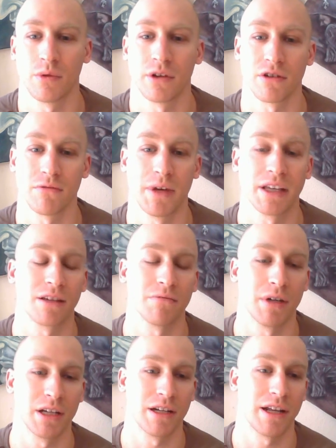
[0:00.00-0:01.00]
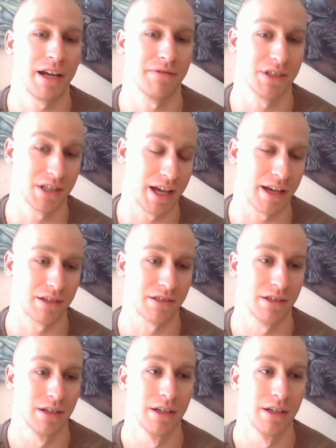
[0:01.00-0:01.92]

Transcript: Well, you're making money to have sex.